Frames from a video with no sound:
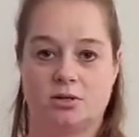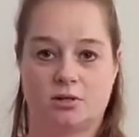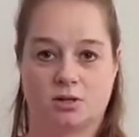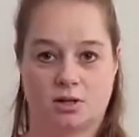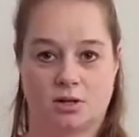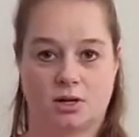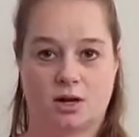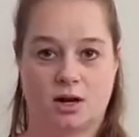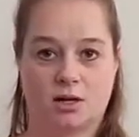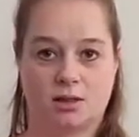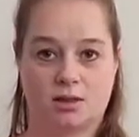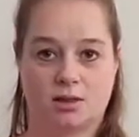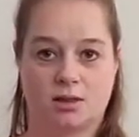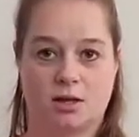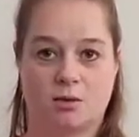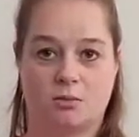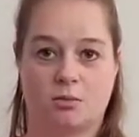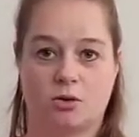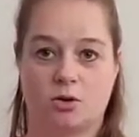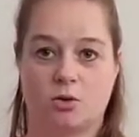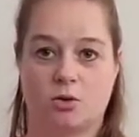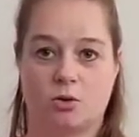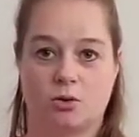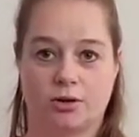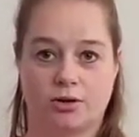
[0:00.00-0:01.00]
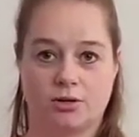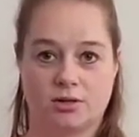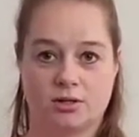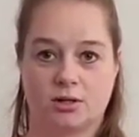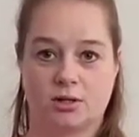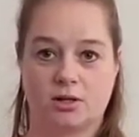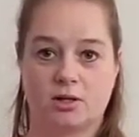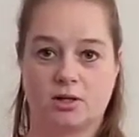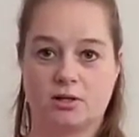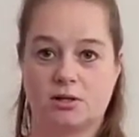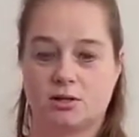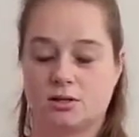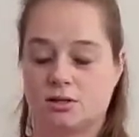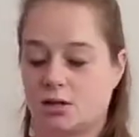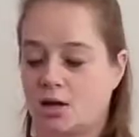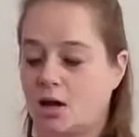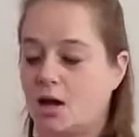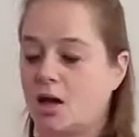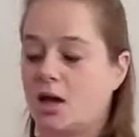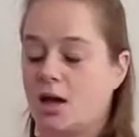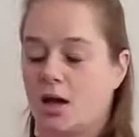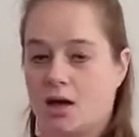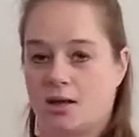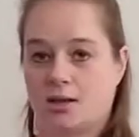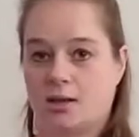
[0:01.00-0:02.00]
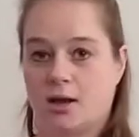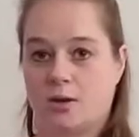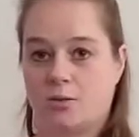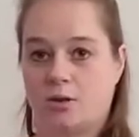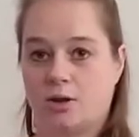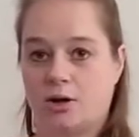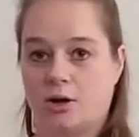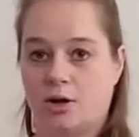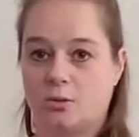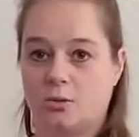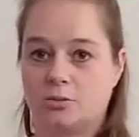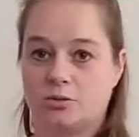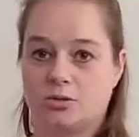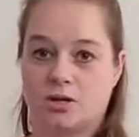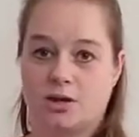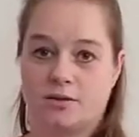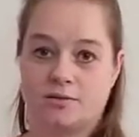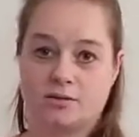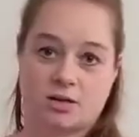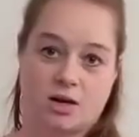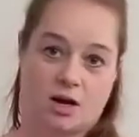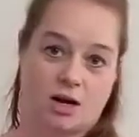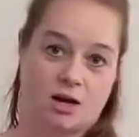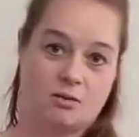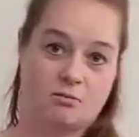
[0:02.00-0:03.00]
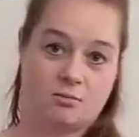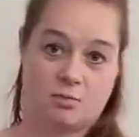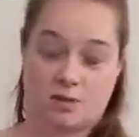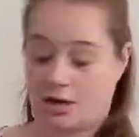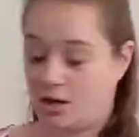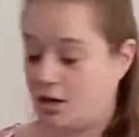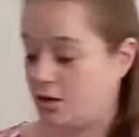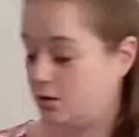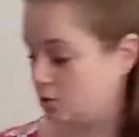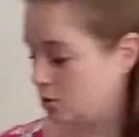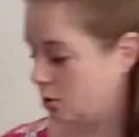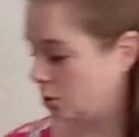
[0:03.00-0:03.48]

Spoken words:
and cut them according to this, and that will help save time and